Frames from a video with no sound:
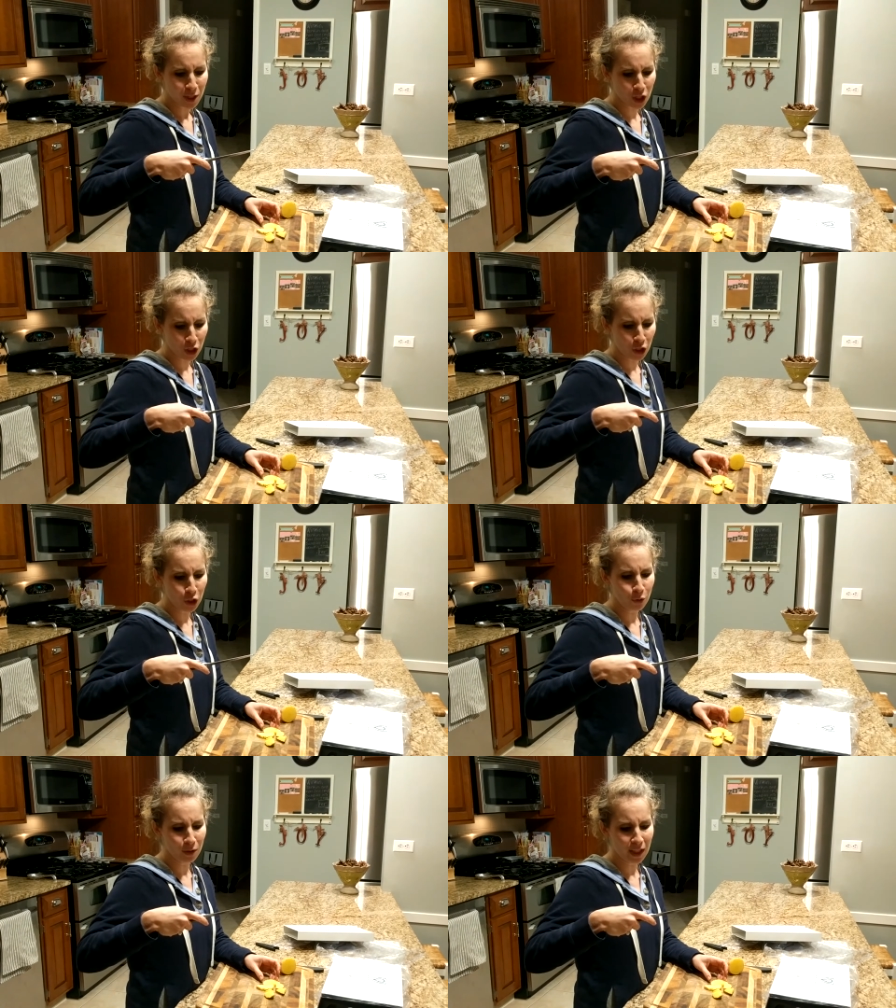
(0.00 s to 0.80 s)

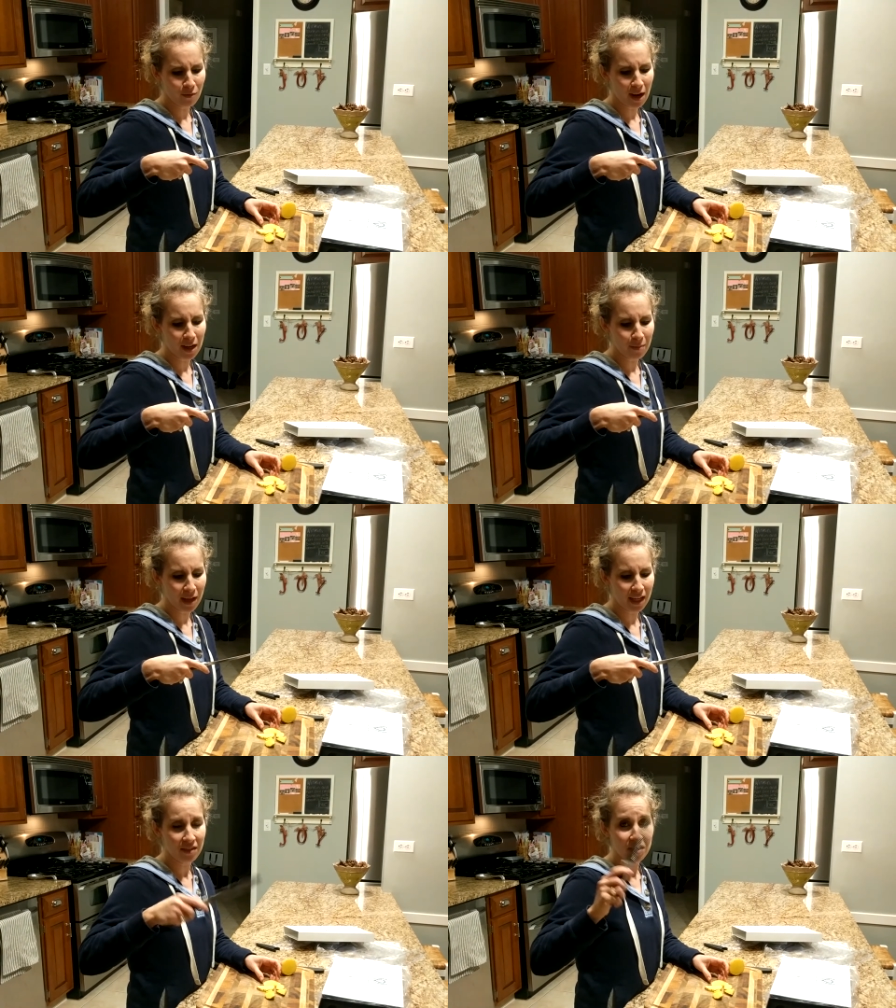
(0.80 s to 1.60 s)
absolutely
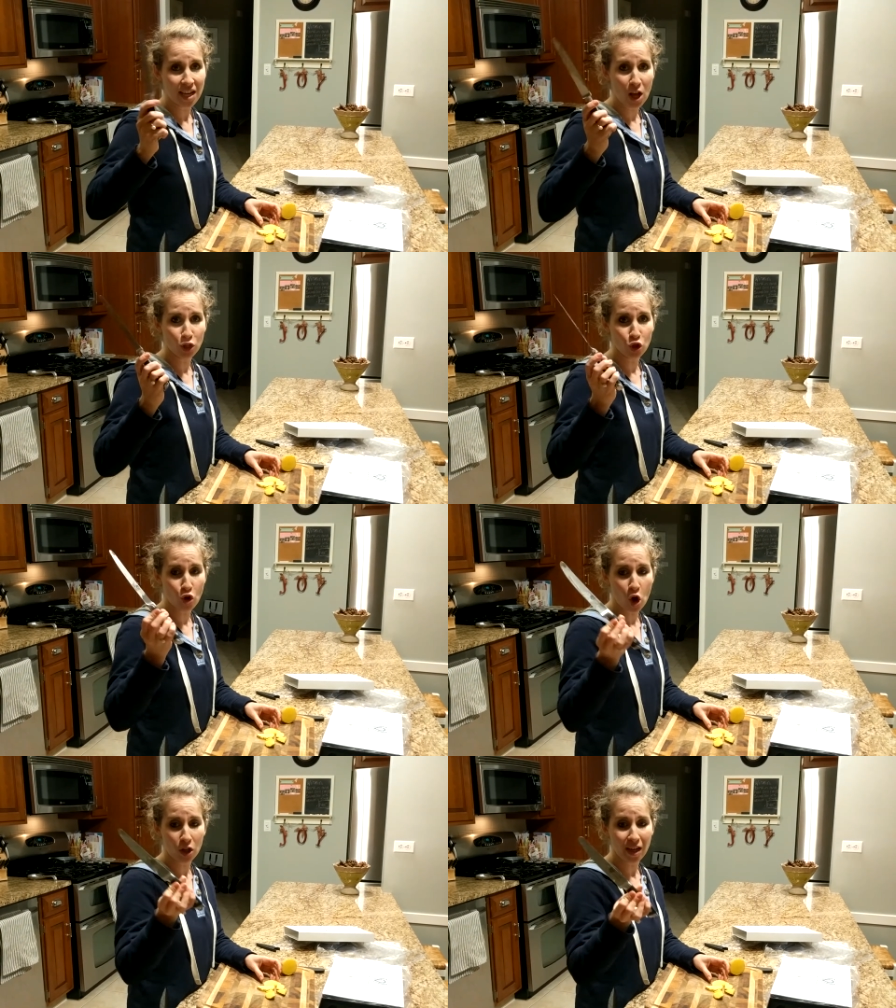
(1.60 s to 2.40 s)
recommending the
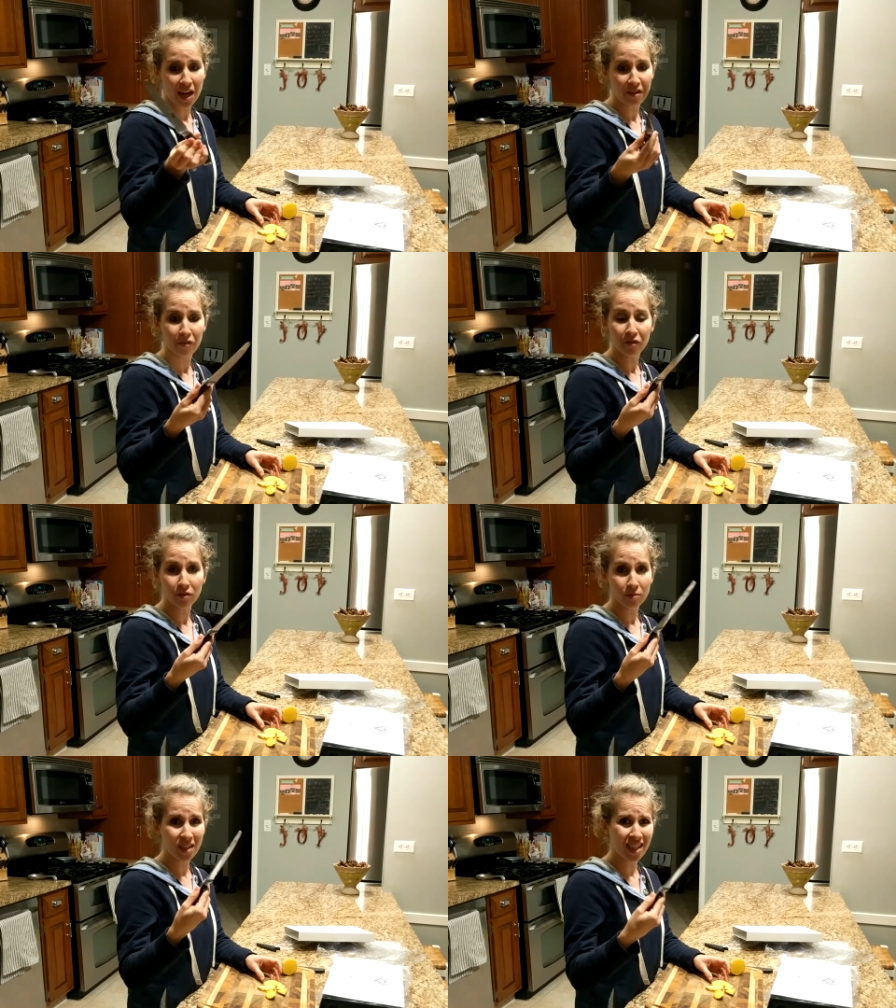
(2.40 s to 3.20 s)
Dalstrong Knife.
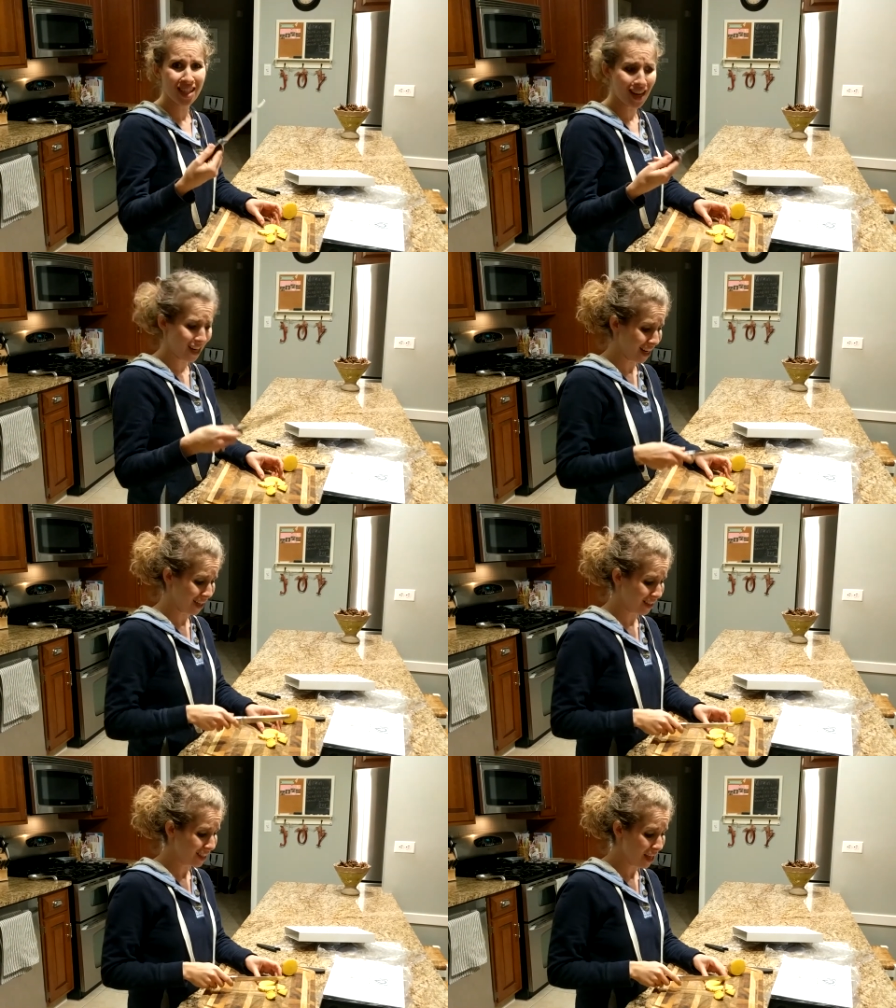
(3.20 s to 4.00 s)
Stunning,
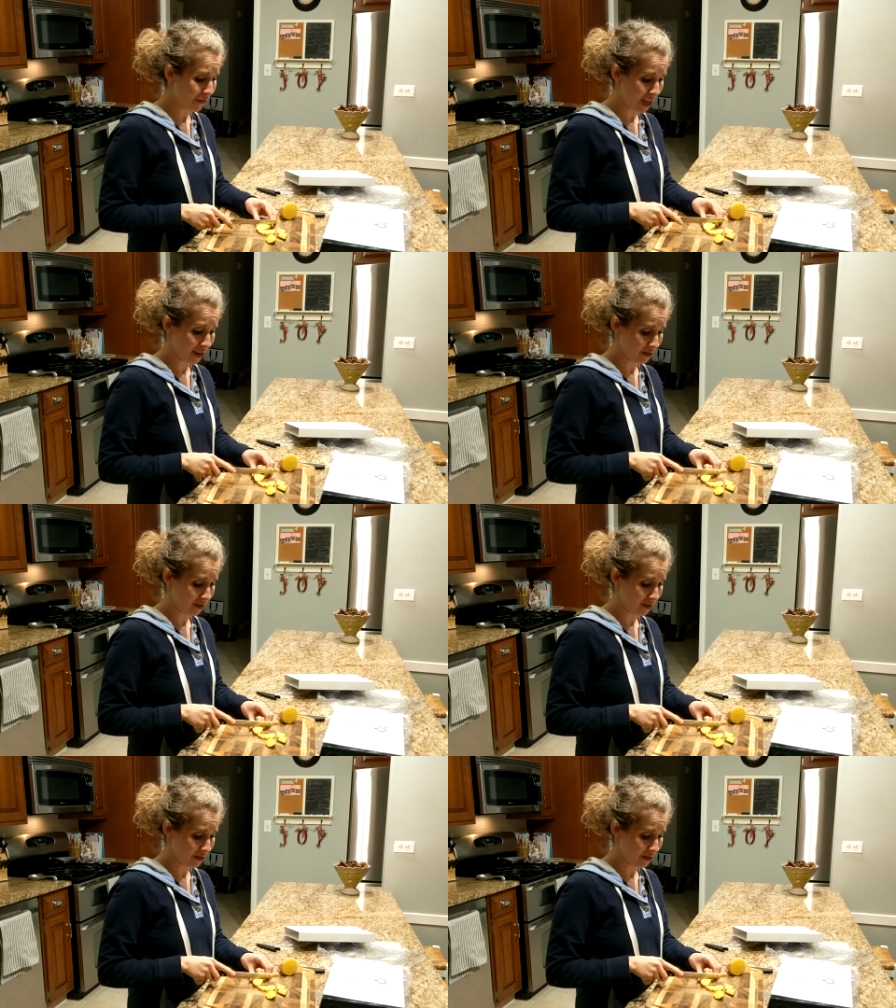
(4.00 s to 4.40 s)
love it.